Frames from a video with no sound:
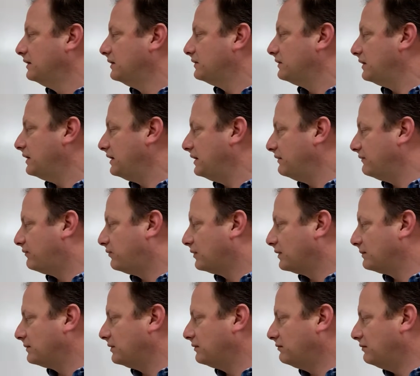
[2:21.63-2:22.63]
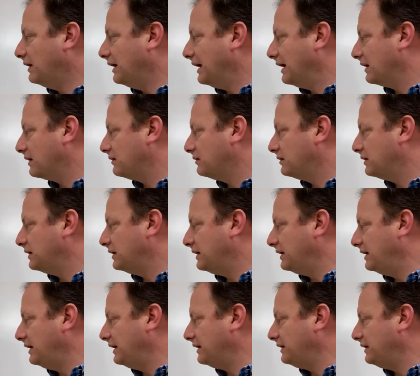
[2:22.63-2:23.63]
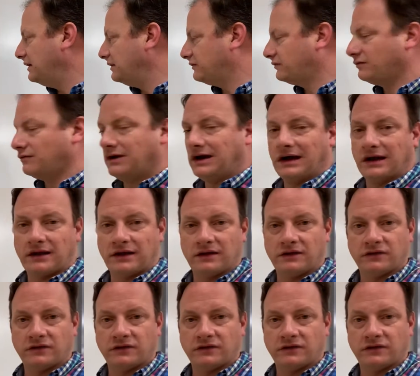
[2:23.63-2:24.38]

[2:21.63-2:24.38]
And it formed a rock or an igneous rock,